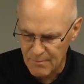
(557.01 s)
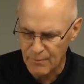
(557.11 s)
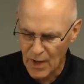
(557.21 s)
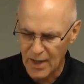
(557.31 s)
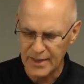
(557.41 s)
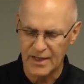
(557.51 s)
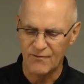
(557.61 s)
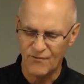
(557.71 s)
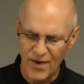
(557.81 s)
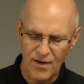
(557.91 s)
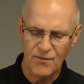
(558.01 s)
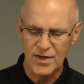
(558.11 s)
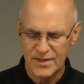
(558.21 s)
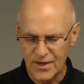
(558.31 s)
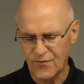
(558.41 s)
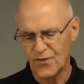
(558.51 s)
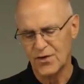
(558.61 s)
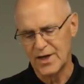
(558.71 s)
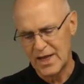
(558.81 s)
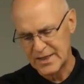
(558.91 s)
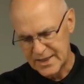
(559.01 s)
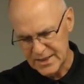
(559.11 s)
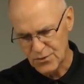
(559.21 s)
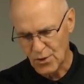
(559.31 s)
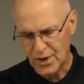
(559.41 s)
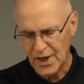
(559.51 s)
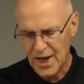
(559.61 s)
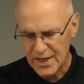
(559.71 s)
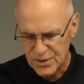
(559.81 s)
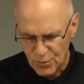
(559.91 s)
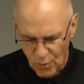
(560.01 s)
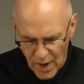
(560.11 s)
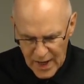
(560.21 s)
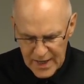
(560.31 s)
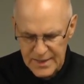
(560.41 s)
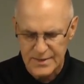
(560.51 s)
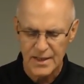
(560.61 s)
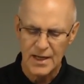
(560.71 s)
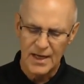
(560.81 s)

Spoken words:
but in very different and disorganized ways